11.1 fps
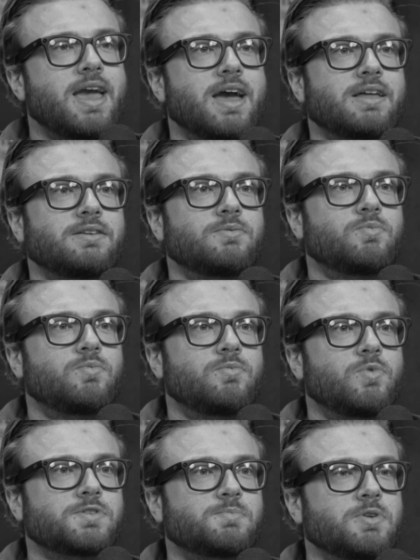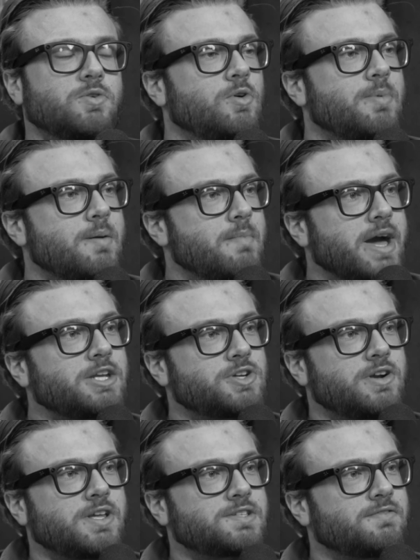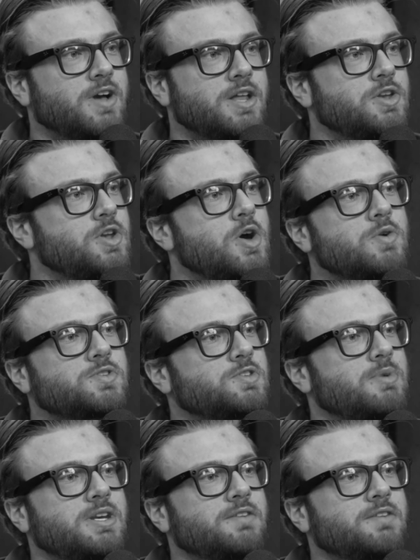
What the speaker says: And what's been cool about my journey is I've gotten to know so many